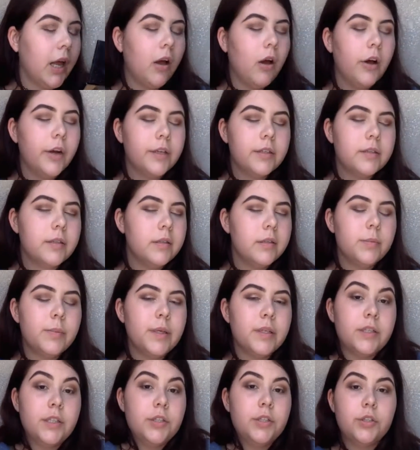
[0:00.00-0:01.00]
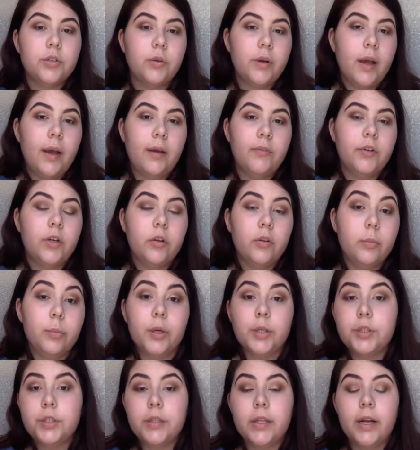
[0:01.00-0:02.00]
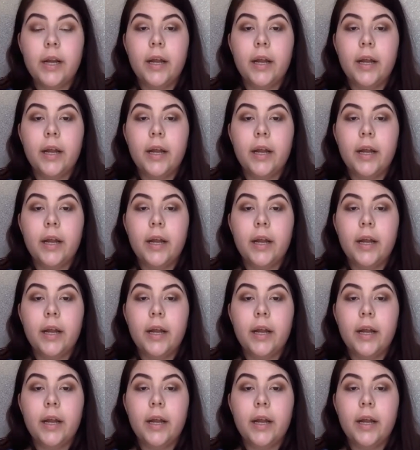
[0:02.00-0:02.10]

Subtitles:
honestly, it's because I just don't have another brush that